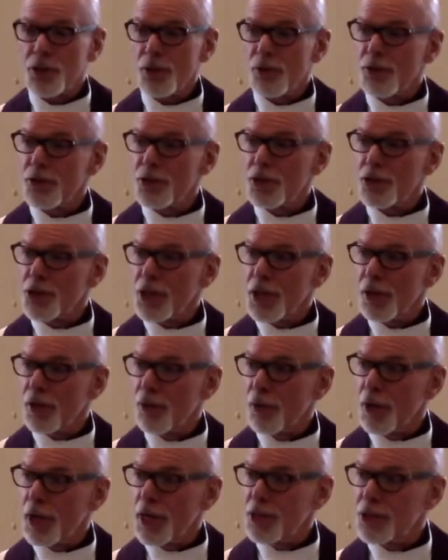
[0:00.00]
over the
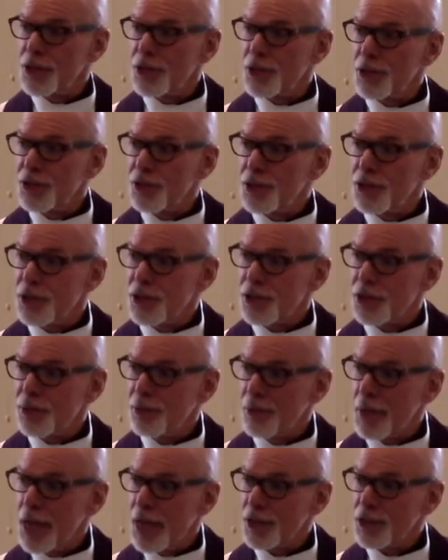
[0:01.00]
generations, this
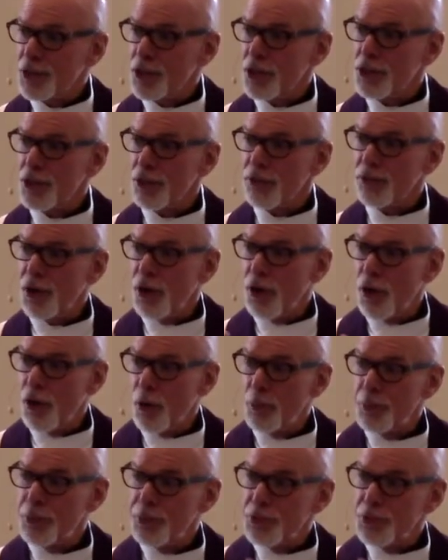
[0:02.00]
message of hope,